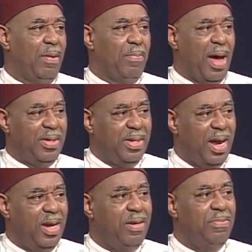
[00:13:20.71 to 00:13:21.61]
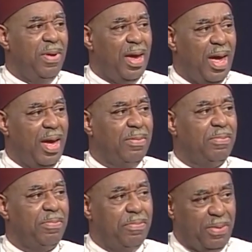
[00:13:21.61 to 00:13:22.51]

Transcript: by name and